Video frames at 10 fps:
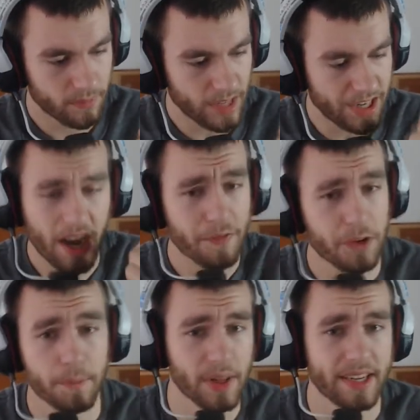you have
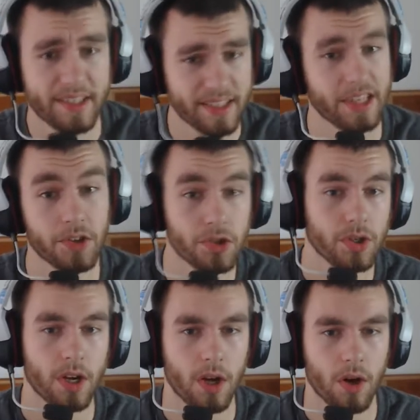to play Siege
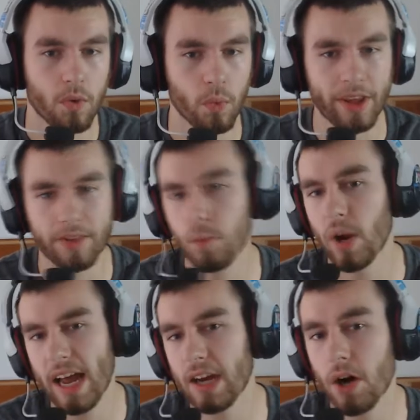with
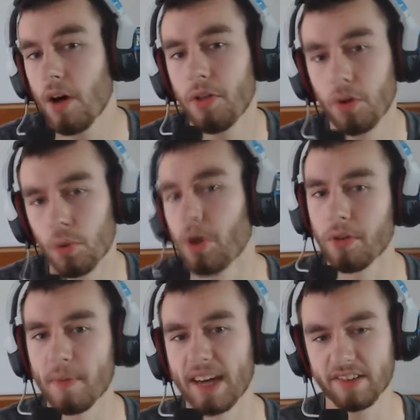what I call the
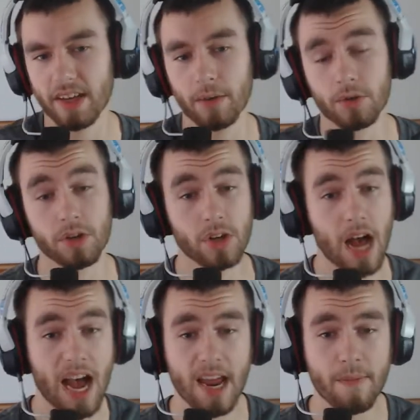growth mindset, which is,
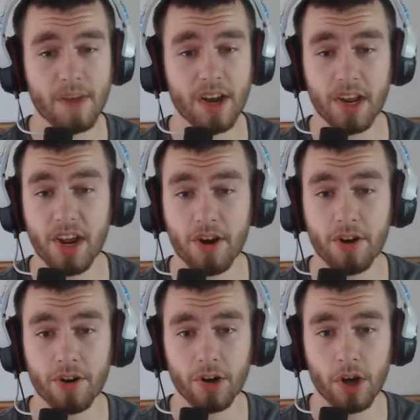I am not
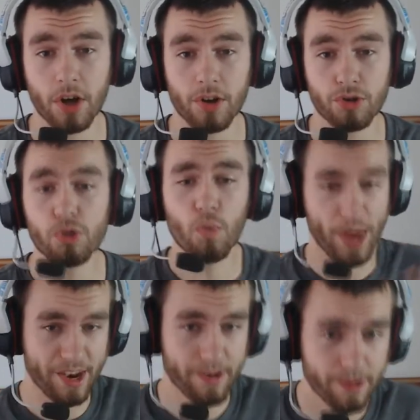here to
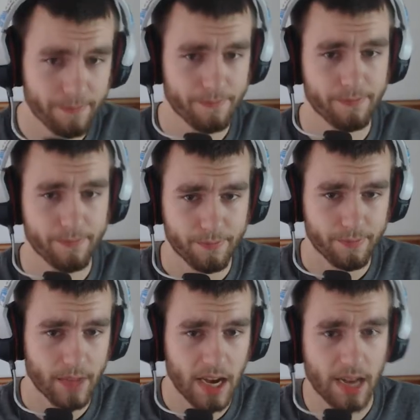win.
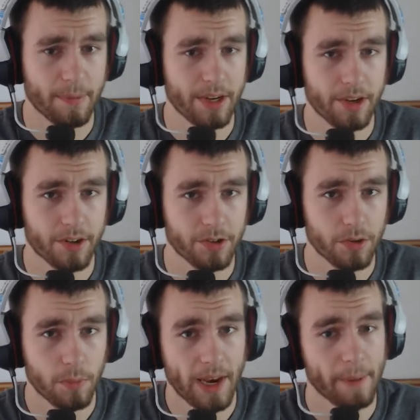I am here
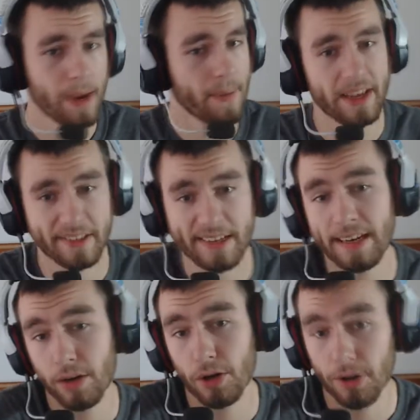to play my best
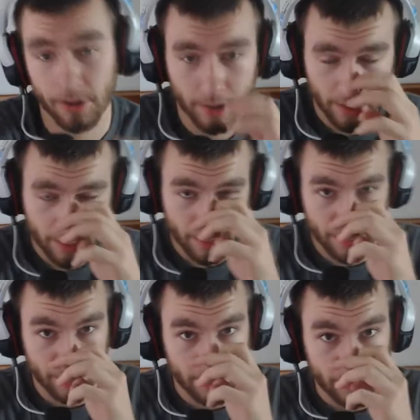and
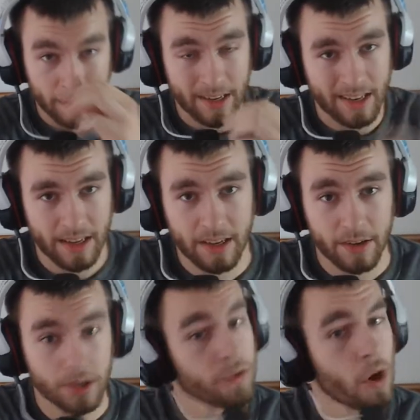learn.
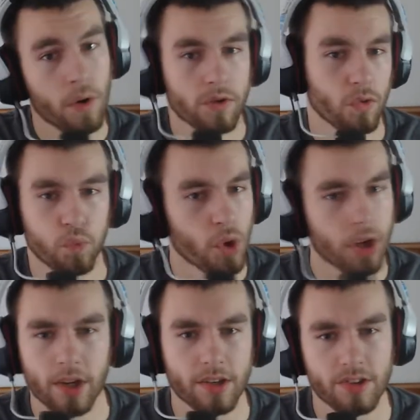It, you know, it's a
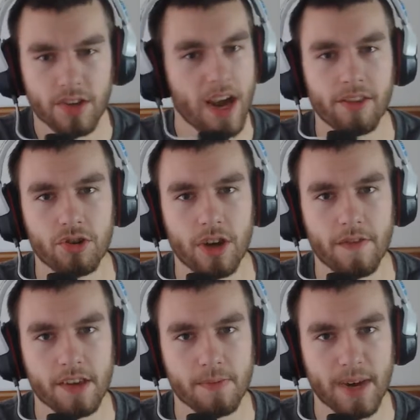really good sign
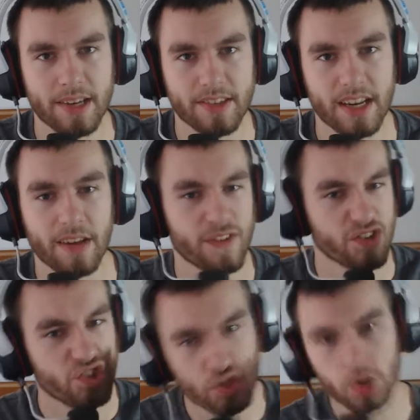have this mindset if
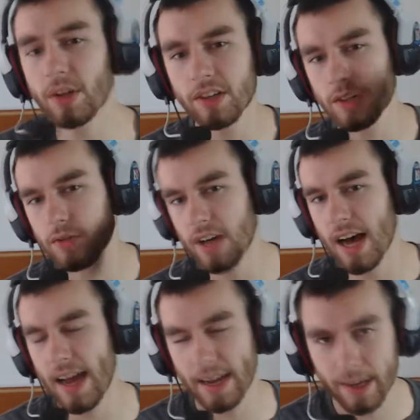as soon as you
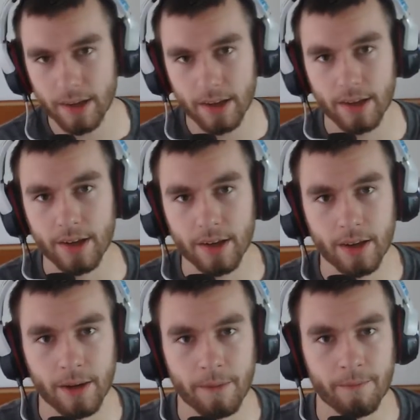die,
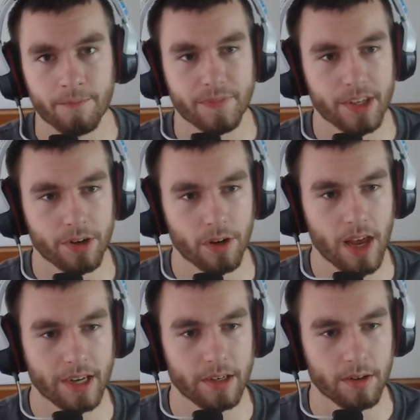you're
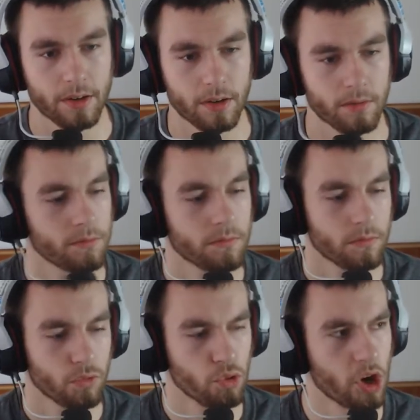like,
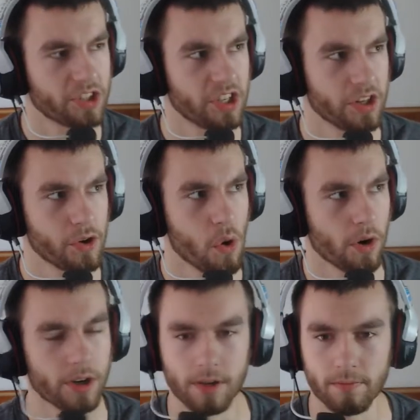Rook's in the
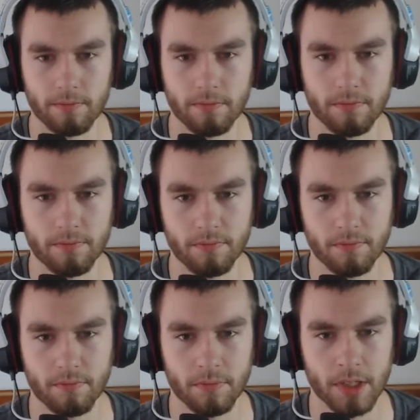corner.
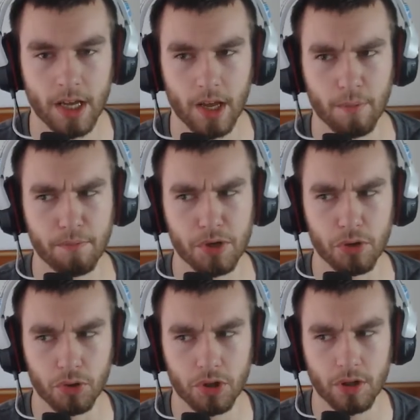
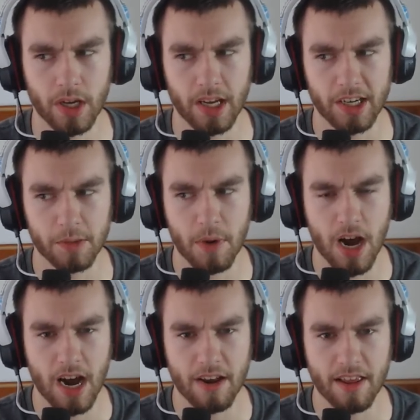Mute is
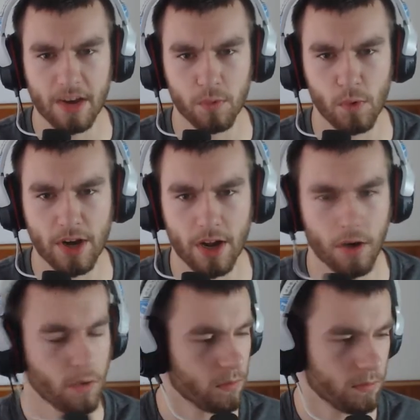behind that window.
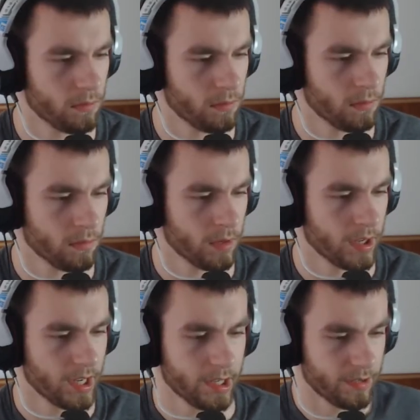
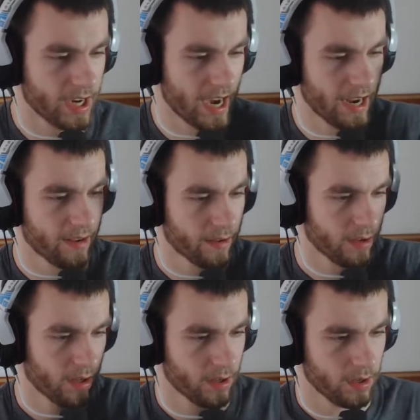You die.
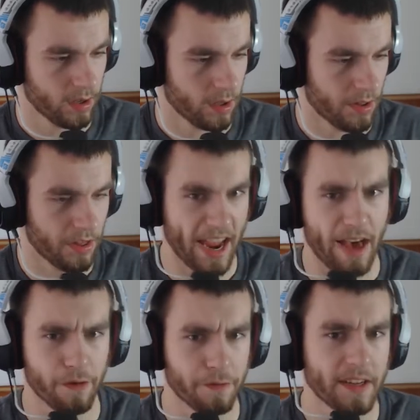They
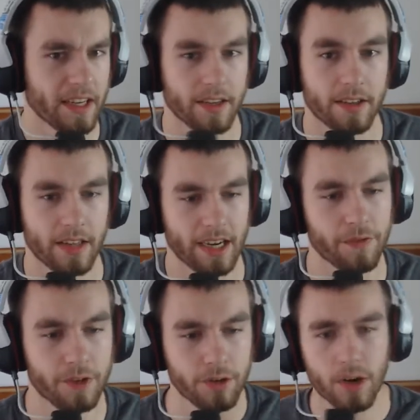have a finca. Like,
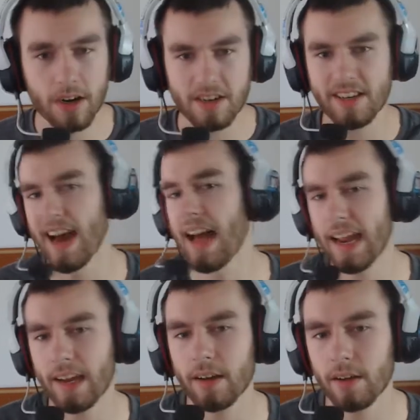if you are
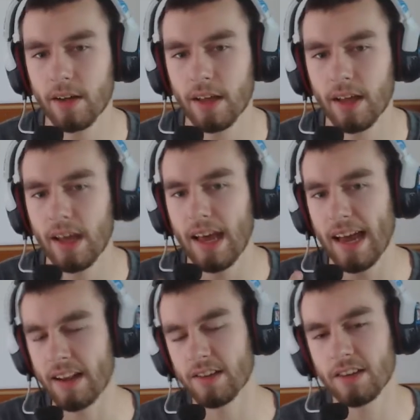dying,
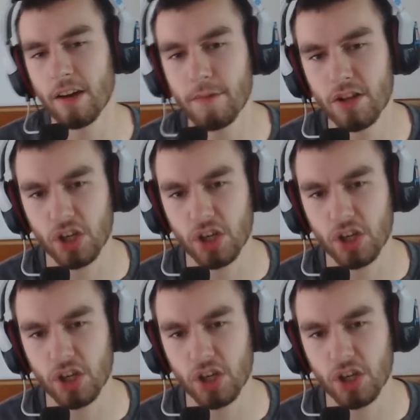and instead of being like,